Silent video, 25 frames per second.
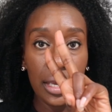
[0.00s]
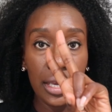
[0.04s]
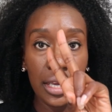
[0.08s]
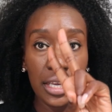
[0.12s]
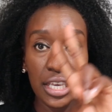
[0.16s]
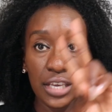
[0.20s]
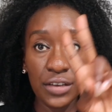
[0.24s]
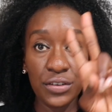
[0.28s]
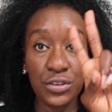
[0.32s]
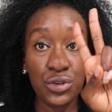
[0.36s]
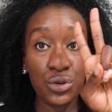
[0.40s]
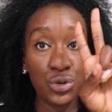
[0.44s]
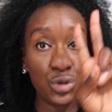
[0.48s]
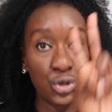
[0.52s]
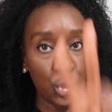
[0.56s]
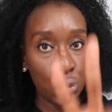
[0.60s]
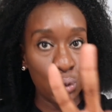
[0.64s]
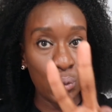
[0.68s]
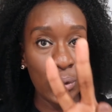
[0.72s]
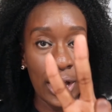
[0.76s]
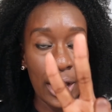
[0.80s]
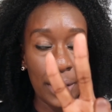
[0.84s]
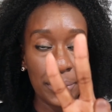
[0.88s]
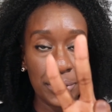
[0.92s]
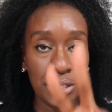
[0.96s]
It gives you
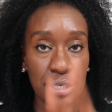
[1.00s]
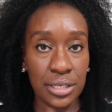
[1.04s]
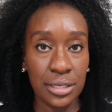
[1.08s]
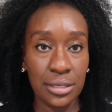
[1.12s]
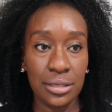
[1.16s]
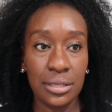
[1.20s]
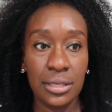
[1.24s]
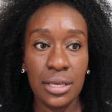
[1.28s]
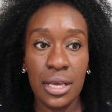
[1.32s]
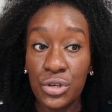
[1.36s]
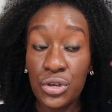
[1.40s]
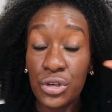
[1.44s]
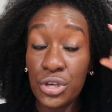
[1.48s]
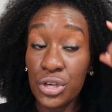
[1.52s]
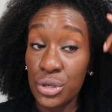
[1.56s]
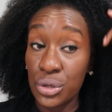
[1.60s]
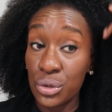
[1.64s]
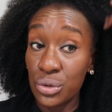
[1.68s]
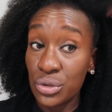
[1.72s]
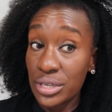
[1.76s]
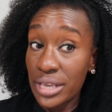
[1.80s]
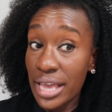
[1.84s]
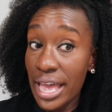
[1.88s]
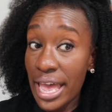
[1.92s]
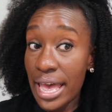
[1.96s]
2 options. You can
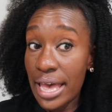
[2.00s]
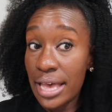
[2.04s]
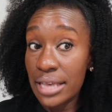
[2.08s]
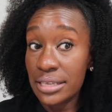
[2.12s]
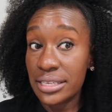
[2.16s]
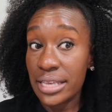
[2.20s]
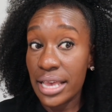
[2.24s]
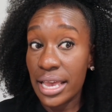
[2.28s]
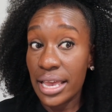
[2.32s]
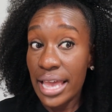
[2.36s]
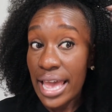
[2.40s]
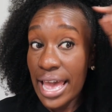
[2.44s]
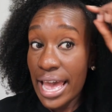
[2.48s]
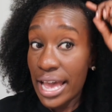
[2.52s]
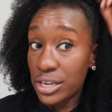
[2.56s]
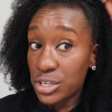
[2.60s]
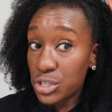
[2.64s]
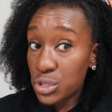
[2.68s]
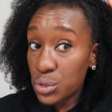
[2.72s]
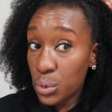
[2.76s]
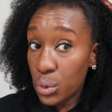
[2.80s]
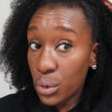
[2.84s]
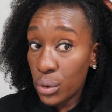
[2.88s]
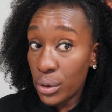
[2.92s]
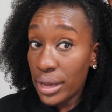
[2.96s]
use it as a
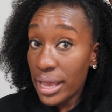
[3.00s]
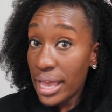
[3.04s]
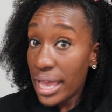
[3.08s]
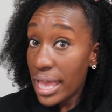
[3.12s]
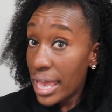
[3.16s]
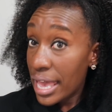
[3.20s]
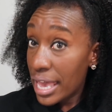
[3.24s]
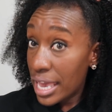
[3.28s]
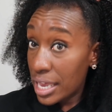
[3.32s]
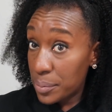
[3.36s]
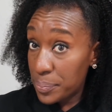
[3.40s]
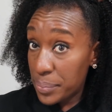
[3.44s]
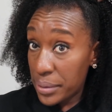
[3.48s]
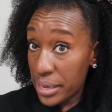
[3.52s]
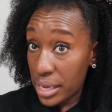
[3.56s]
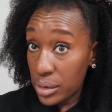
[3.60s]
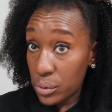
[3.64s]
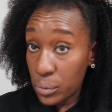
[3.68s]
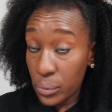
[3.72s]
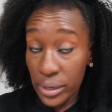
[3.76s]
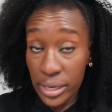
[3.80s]
actual headband